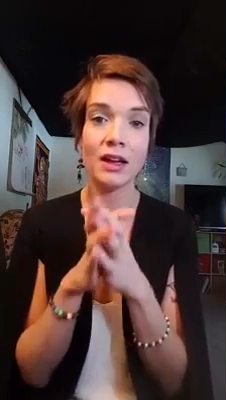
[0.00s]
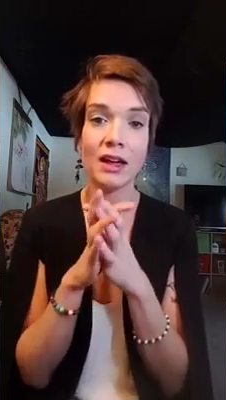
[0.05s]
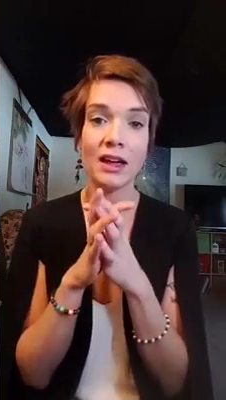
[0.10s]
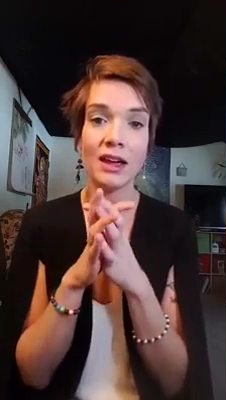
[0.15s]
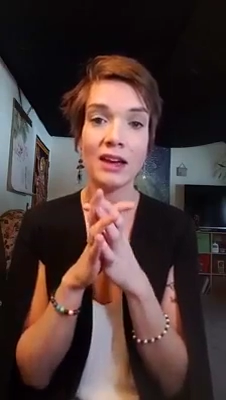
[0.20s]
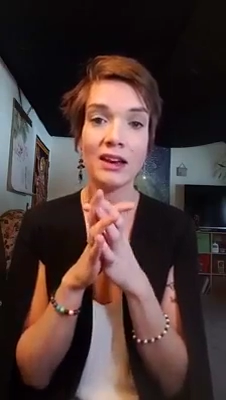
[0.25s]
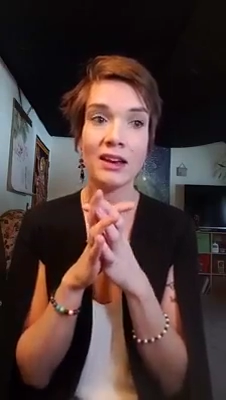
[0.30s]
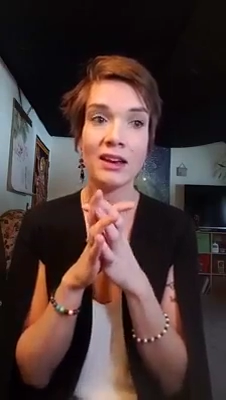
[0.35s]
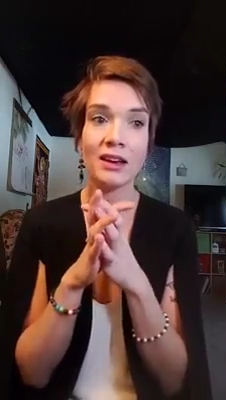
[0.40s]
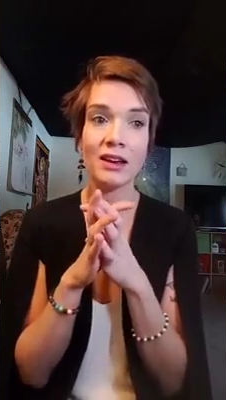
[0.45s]

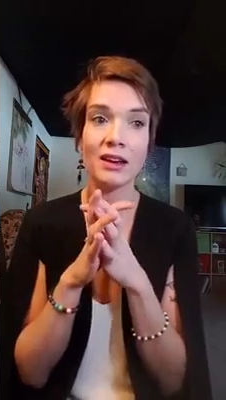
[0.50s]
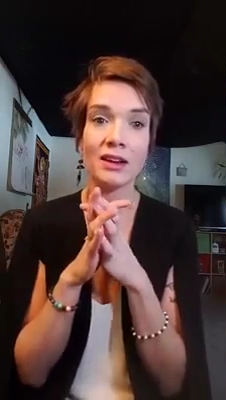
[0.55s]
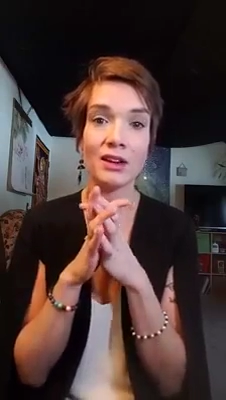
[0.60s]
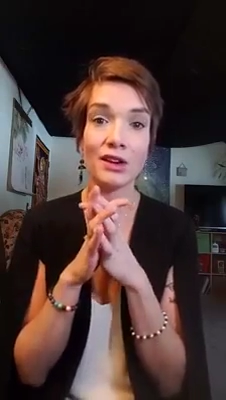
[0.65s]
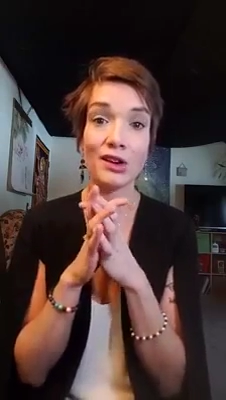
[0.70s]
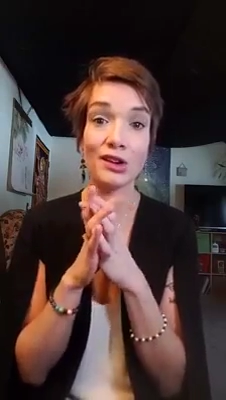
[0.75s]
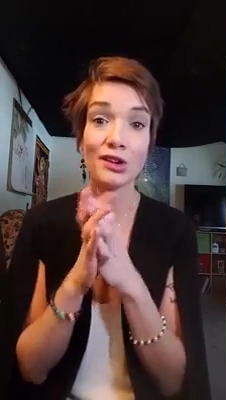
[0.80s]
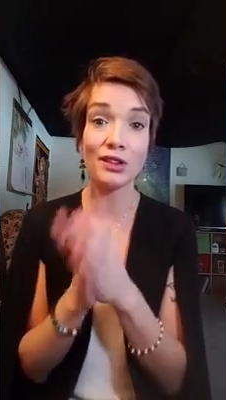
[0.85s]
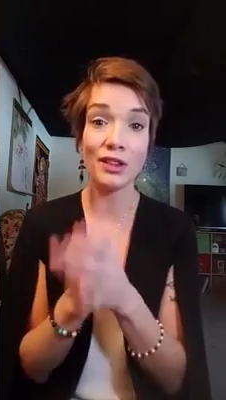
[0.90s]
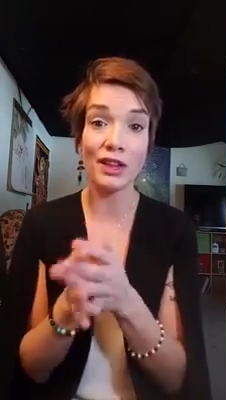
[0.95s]
and
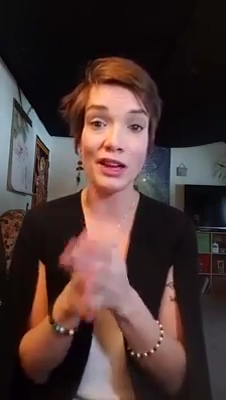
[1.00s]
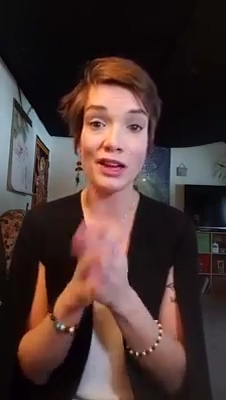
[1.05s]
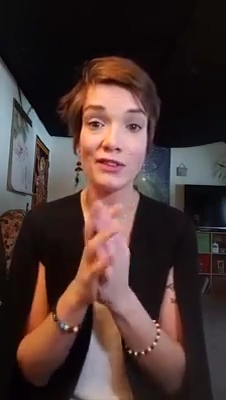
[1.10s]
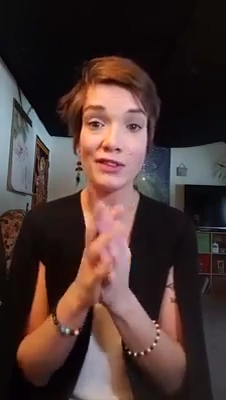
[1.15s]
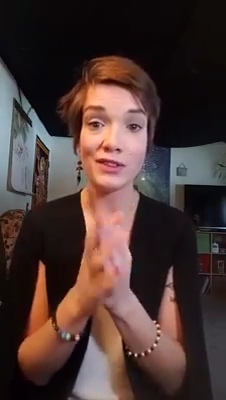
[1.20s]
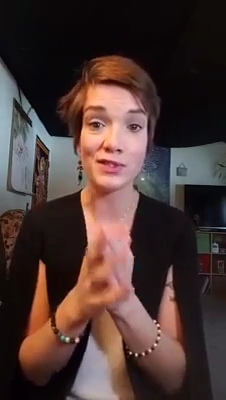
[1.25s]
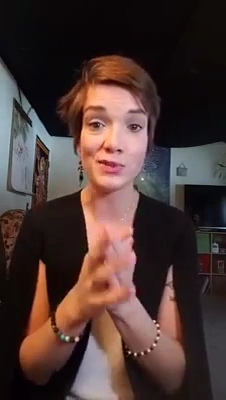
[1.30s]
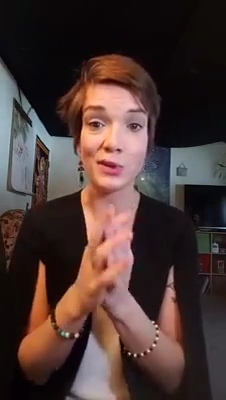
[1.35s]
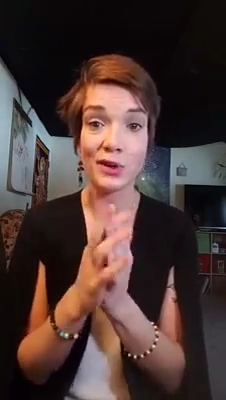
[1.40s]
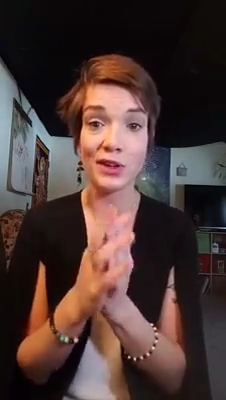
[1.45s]
your
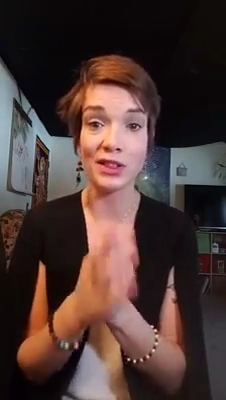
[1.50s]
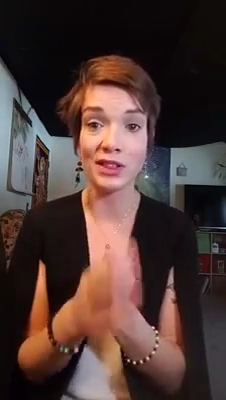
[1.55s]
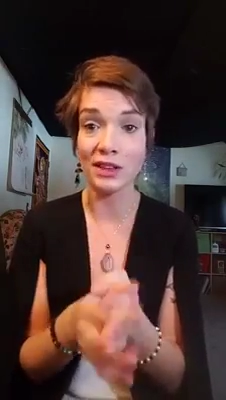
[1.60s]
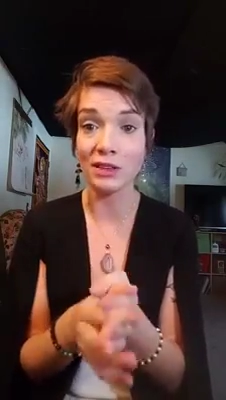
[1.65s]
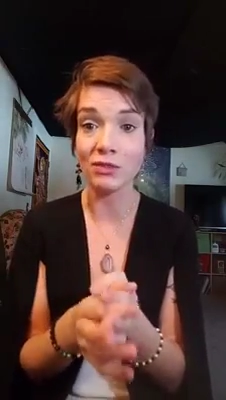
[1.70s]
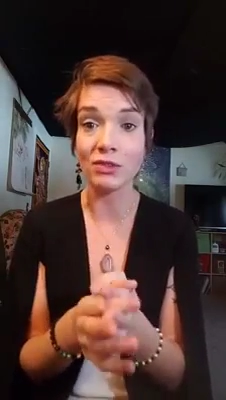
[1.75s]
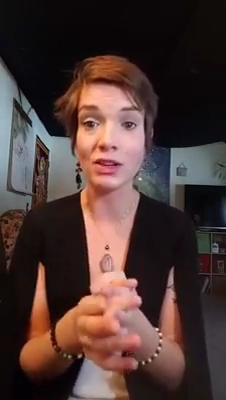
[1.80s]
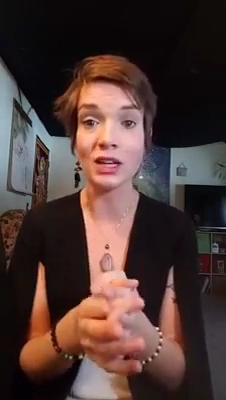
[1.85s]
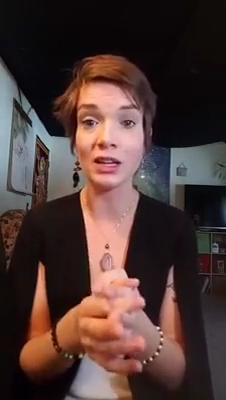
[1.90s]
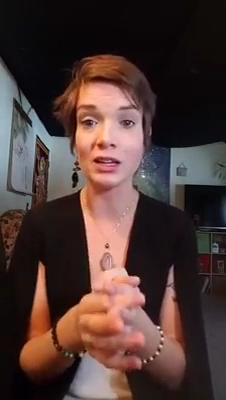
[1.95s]
life is worth
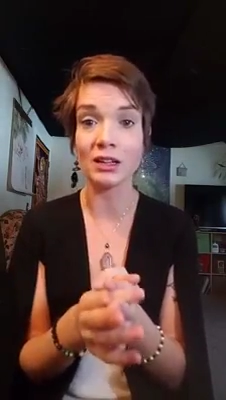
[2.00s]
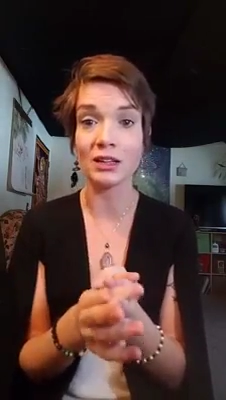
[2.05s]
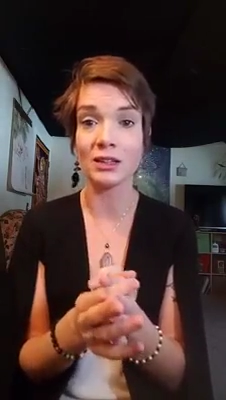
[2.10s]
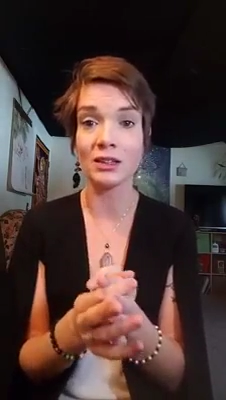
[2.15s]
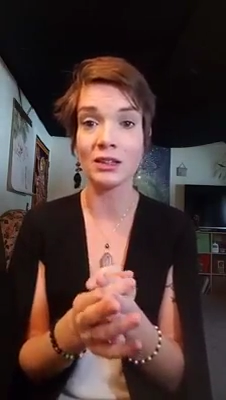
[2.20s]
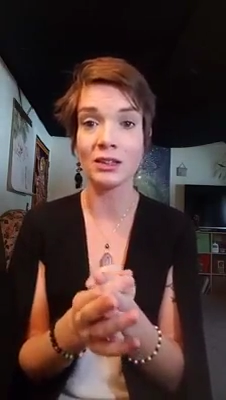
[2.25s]
living.